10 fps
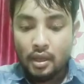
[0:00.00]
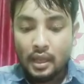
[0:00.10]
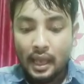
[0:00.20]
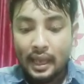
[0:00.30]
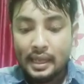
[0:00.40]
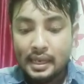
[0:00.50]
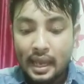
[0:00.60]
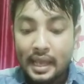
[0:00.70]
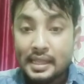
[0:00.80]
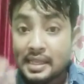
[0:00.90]
again
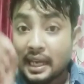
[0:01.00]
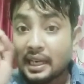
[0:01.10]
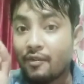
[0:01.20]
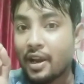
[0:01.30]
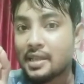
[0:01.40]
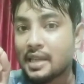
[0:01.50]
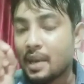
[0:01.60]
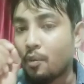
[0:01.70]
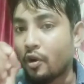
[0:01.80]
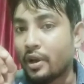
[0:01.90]
insectivorous, I have
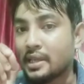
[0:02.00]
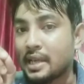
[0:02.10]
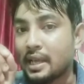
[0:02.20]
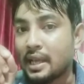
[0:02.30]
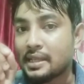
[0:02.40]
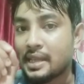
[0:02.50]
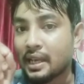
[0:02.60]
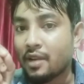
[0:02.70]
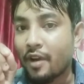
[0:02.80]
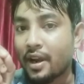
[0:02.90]
already said
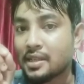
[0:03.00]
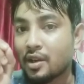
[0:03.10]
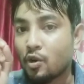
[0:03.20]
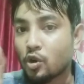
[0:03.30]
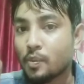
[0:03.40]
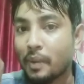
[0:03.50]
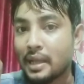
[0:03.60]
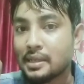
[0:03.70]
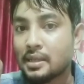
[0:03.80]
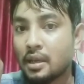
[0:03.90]
insectivorous are those
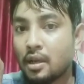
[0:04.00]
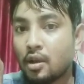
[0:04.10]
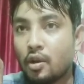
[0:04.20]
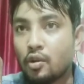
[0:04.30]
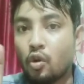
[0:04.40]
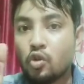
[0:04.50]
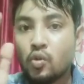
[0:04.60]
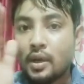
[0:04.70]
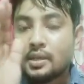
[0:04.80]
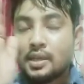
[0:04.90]
plants, those who
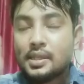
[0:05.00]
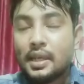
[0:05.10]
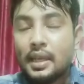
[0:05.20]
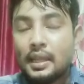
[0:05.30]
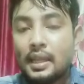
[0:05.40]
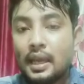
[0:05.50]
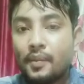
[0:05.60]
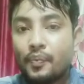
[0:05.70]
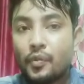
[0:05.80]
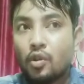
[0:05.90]
are just sitting there.
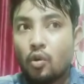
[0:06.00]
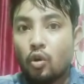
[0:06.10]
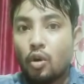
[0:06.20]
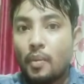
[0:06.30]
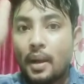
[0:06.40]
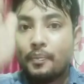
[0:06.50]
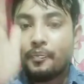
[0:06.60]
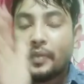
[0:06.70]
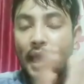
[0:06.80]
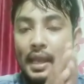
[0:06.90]
So konoba
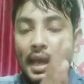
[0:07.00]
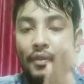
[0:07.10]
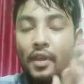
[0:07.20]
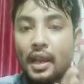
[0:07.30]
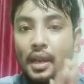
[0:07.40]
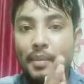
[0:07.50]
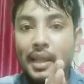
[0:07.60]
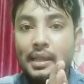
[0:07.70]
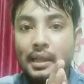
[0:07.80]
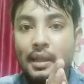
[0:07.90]
any other animal
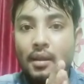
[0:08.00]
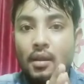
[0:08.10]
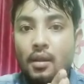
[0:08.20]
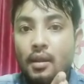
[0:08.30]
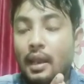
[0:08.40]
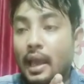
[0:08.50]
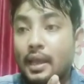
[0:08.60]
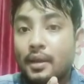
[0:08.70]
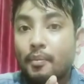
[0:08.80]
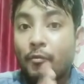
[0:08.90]
like
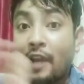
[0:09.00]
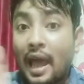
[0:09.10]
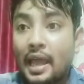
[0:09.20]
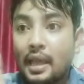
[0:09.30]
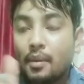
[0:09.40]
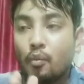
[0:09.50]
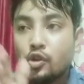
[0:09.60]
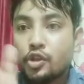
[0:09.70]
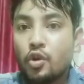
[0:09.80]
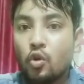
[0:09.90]
fly,
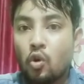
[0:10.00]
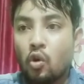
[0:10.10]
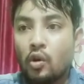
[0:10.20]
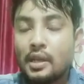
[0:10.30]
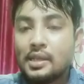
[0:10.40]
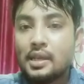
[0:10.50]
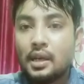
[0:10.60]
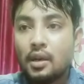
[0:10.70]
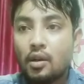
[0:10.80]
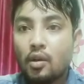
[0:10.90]
mosquito, lizard,
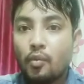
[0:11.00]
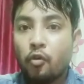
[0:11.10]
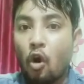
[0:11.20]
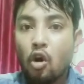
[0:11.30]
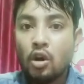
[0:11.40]
frog,